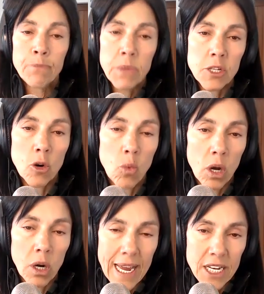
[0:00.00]
So
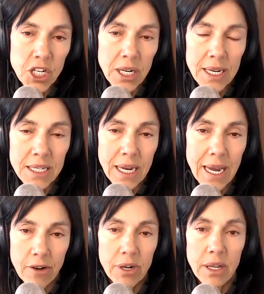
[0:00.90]
while aging is
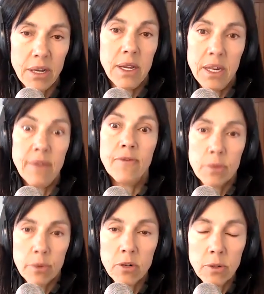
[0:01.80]
currently
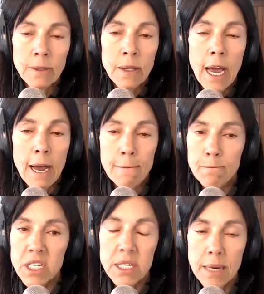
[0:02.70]
inevitable,
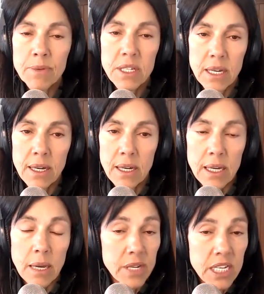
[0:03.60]
steps
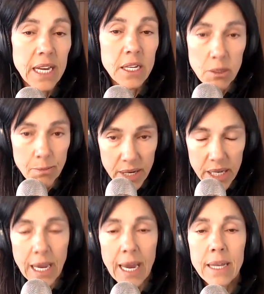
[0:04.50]
can be taken to
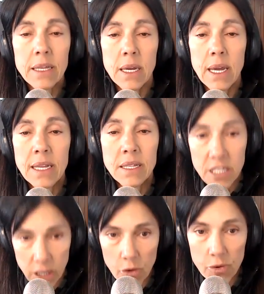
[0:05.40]
mitigate and
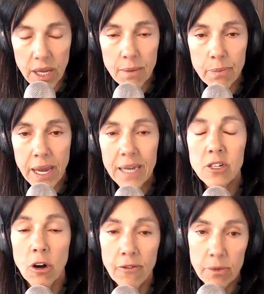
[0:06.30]
slow the impact
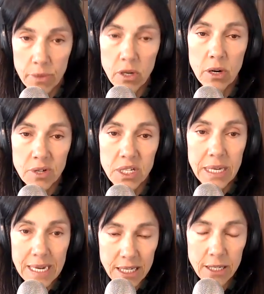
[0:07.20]
of
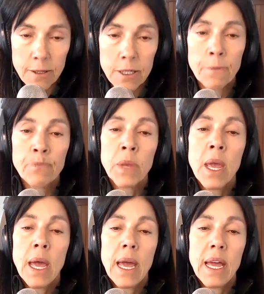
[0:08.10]
immunosenescence.
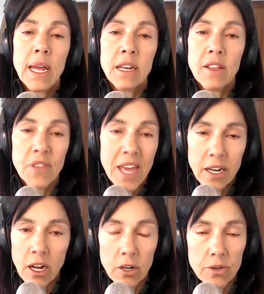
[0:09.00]
And that
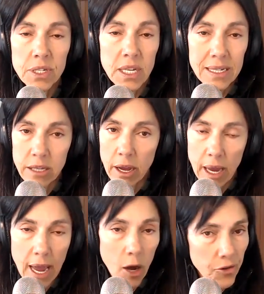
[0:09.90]
includes things
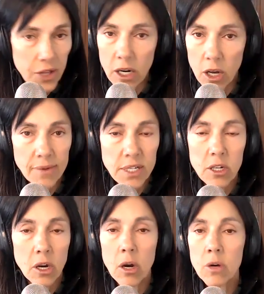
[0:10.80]
like healthy
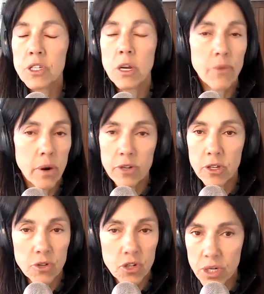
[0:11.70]
lifestyle, so proper
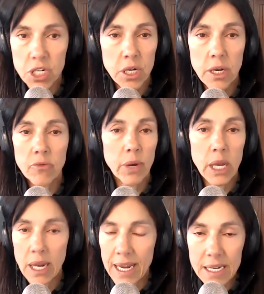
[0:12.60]
nutrition,
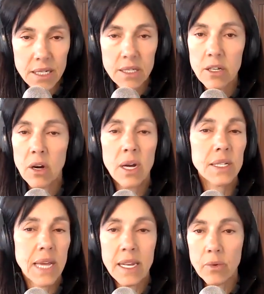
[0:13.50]
regular
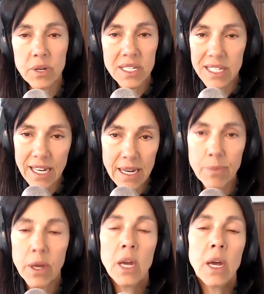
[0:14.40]
exercise, adequate
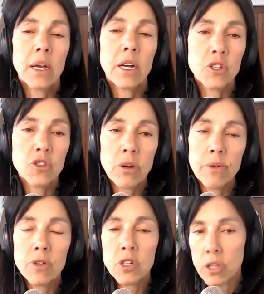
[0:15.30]
sleep,
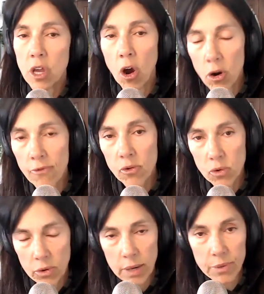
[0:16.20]
contribute to the
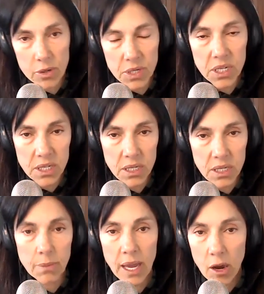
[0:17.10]
overall immune
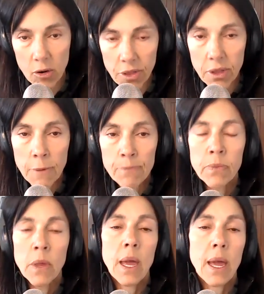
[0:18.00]
system health.
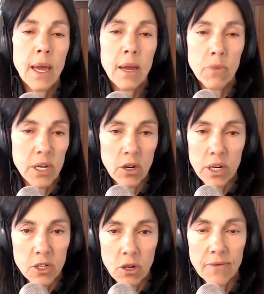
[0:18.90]
And we're not going
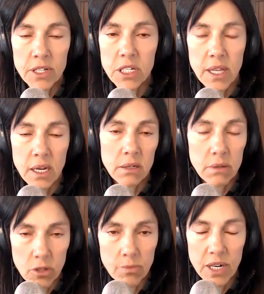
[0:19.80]
to dive into that
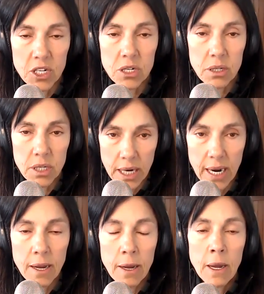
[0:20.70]
too much
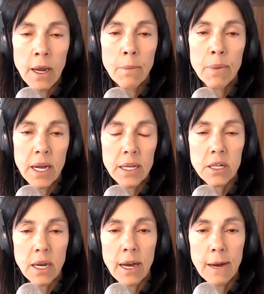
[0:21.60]
today.
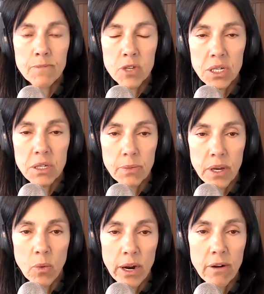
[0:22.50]
but just to be
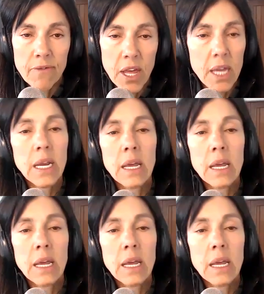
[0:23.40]
aware of that.